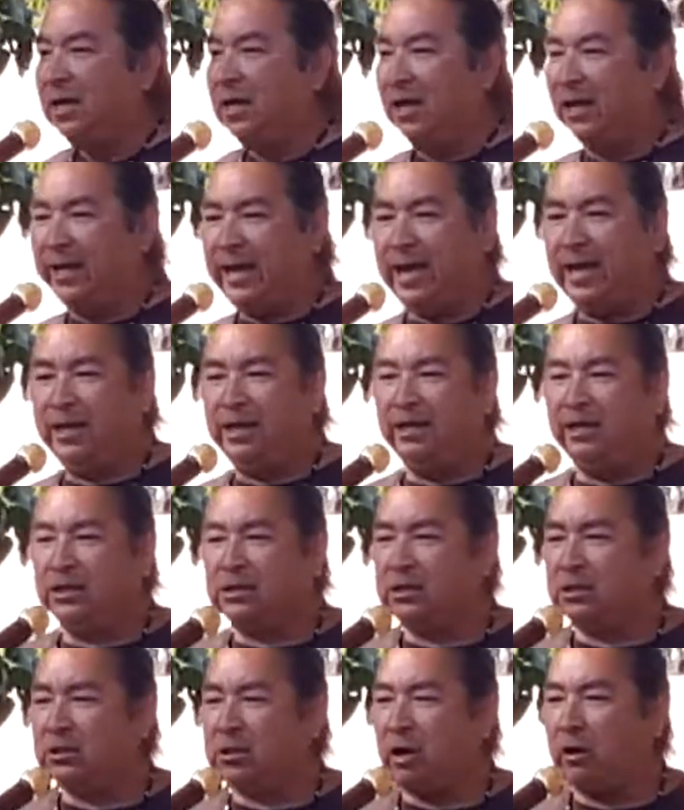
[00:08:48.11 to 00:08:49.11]
Again,
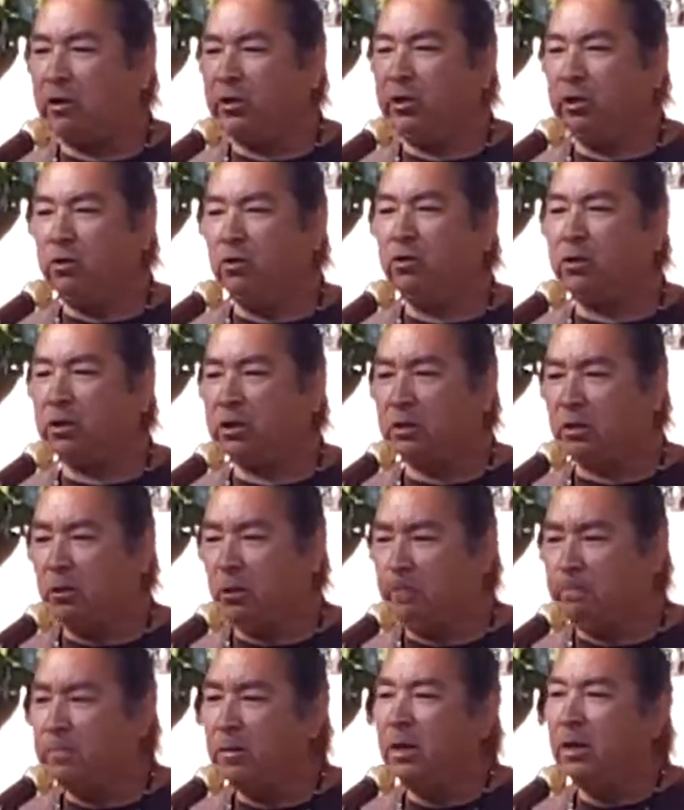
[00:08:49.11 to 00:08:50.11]
this is our youth
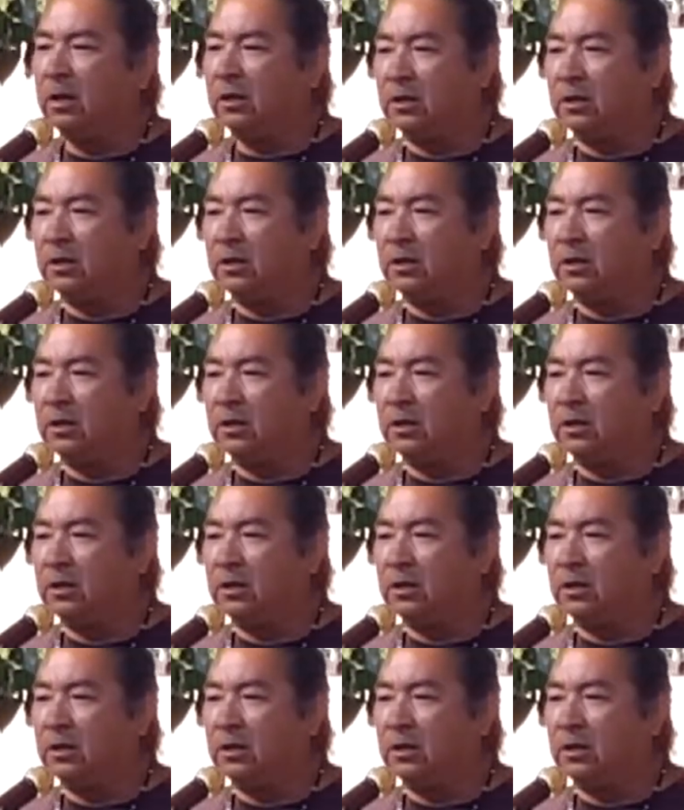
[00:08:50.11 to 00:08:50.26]
group,